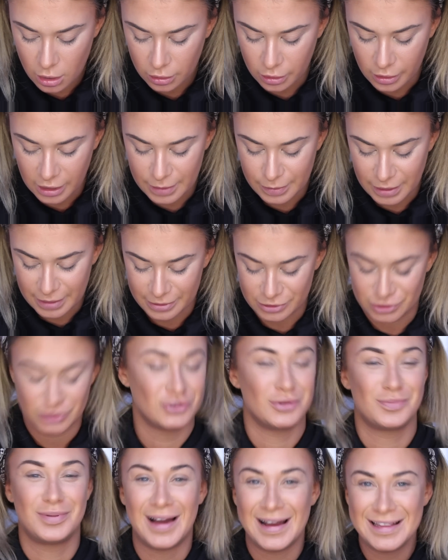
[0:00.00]
Kylie Jenner
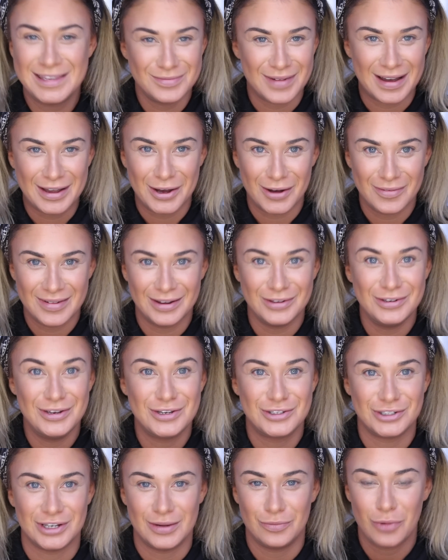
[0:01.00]
just replied to my comment on
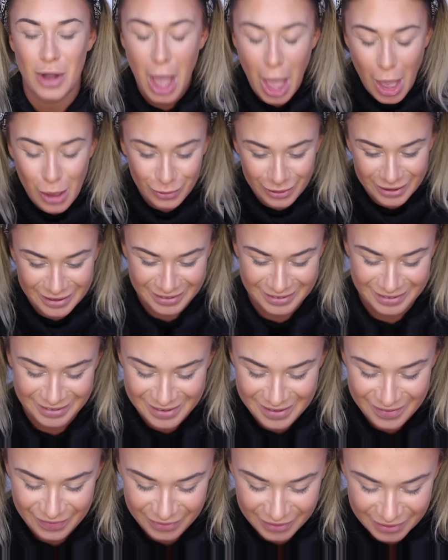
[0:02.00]
YouTube. Woo!
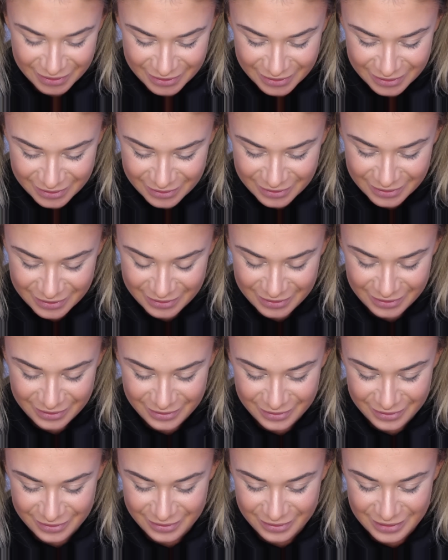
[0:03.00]

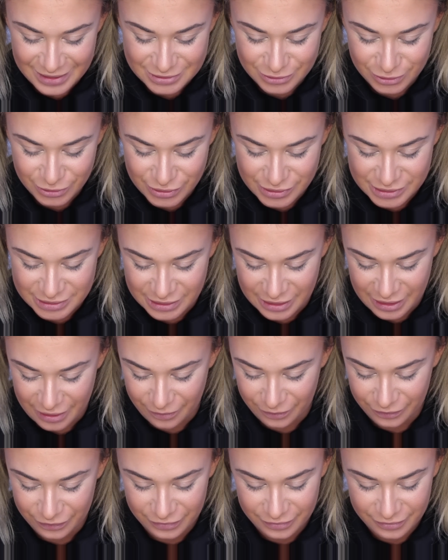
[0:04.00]
That's
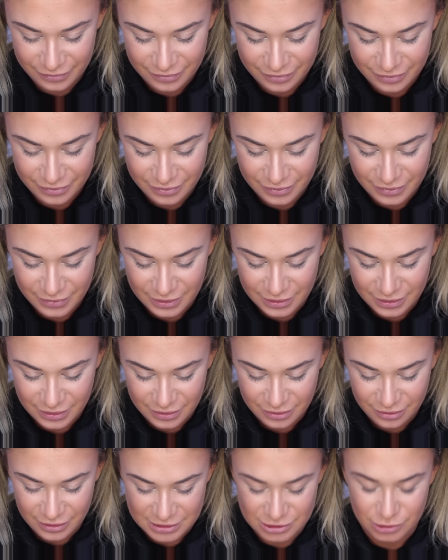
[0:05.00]
awesome.
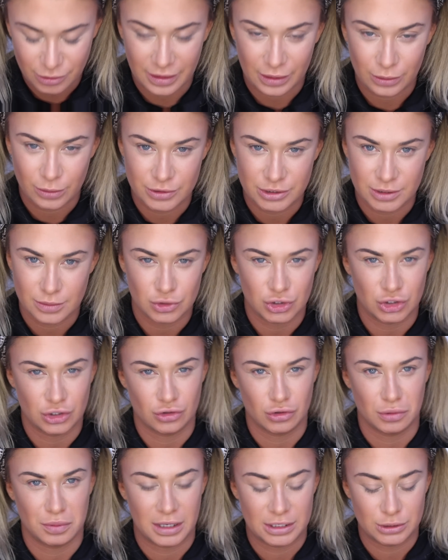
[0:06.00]
That's not that awesome, she
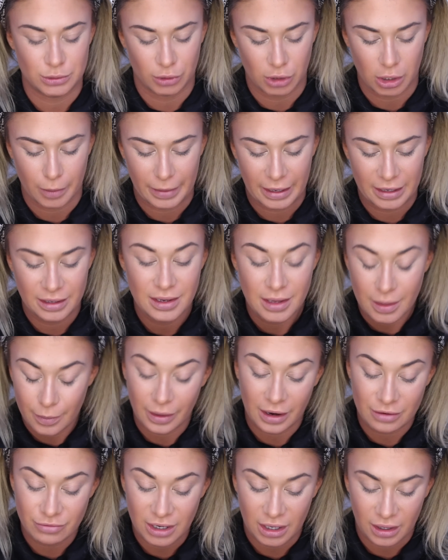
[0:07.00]
just replied to a comment,
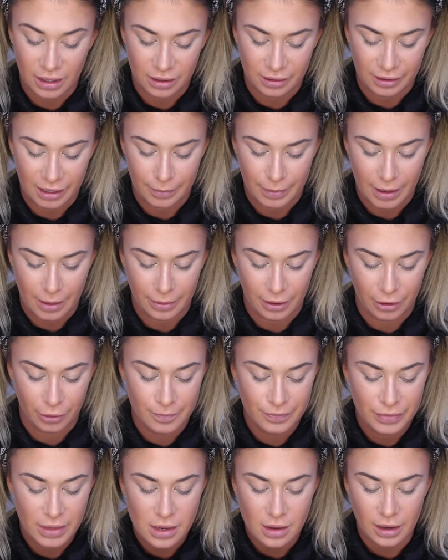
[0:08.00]
but I really like Kylie
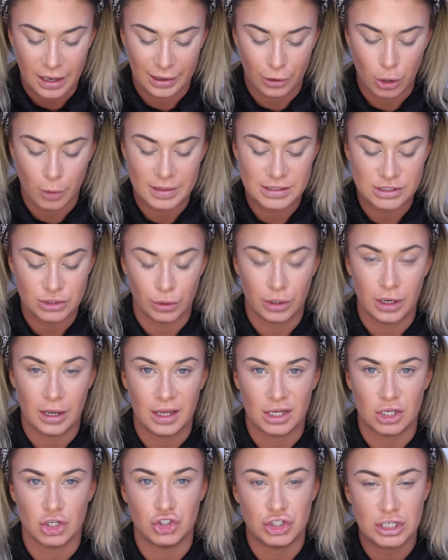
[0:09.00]
Jenner. I commented on
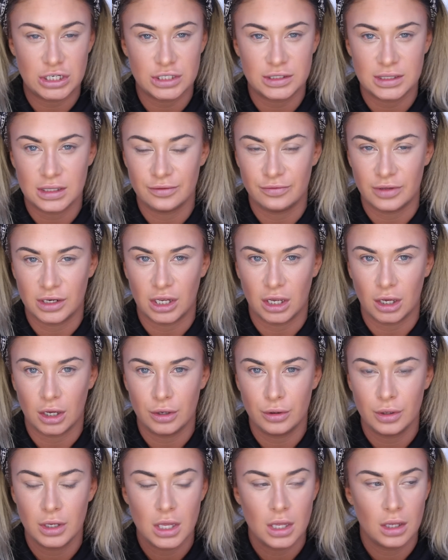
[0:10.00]
her because she just did a
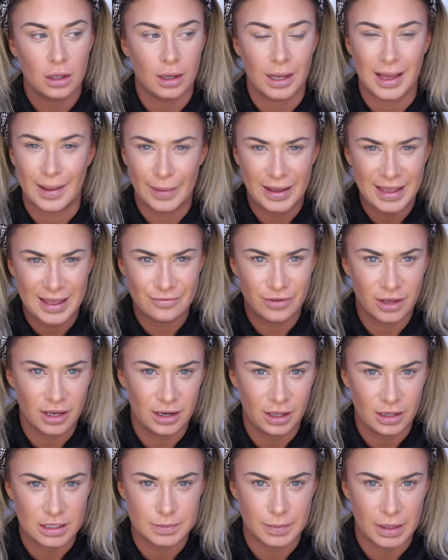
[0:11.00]
video. Am I ever going
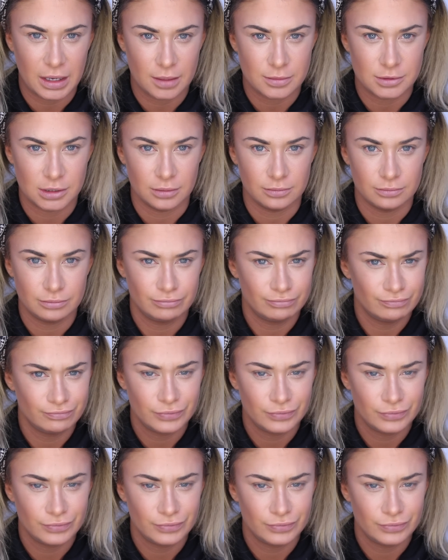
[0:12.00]
to get this makeup done?